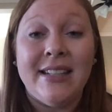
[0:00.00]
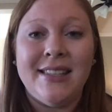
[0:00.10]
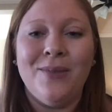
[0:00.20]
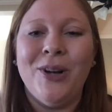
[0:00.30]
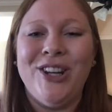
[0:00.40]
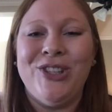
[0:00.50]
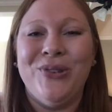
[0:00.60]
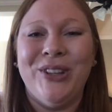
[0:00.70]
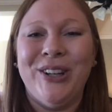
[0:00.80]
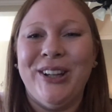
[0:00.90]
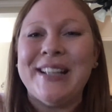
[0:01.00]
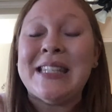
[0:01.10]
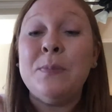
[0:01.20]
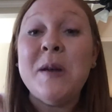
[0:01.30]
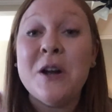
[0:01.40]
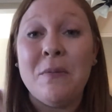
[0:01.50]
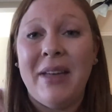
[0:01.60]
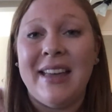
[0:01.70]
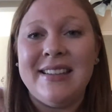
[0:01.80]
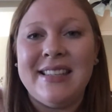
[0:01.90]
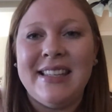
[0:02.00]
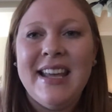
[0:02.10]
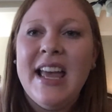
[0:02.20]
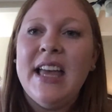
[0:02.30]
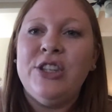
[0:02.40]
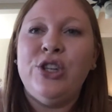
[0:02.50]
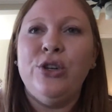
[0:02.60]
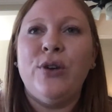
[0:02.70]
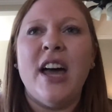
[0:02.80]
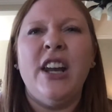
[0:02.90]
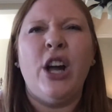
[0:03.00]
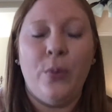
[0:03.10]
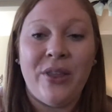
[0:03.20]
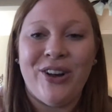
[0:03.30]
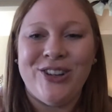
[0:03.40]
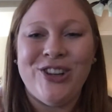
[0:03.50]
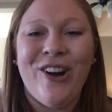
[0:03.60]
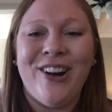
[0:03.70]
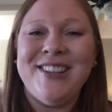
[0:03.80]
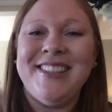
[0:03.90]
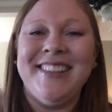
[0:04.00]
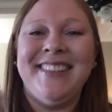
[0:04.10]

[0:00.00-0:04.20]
And then we're going to do a little experiment to kind of go with our chart.